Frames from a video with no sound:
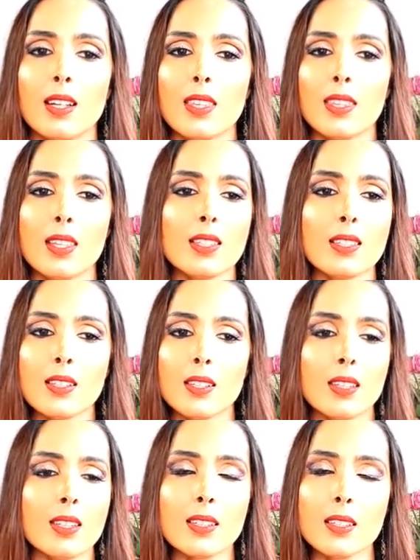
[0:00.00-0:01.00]
right? This
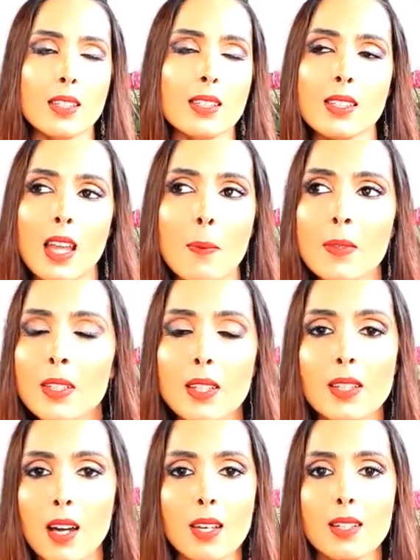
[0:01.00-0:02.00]
has happened
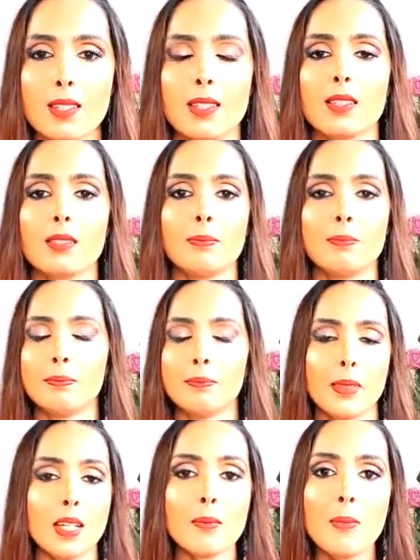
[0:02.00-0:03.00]
to the goddesses,
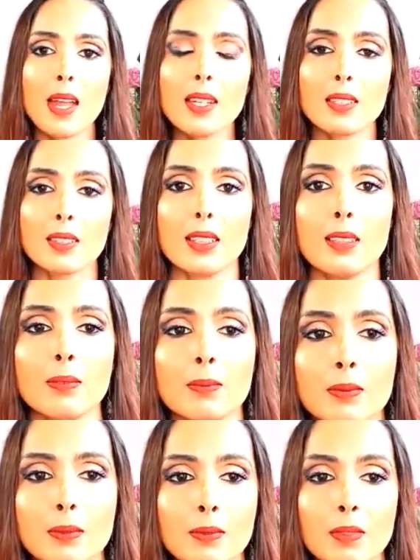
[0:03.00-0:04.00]
Mary Magdalene,
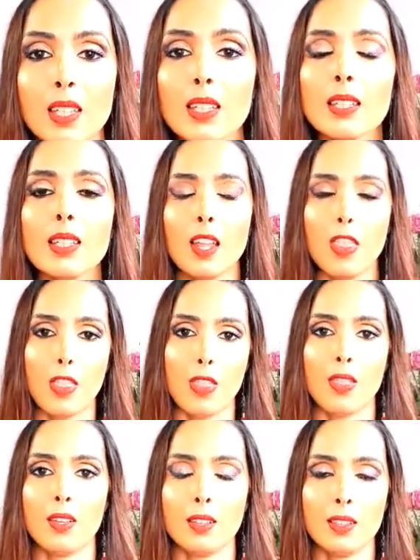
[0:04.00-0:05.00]

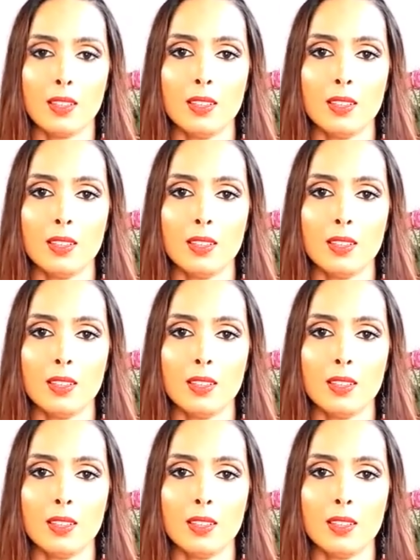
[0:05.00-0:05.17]
Lilith,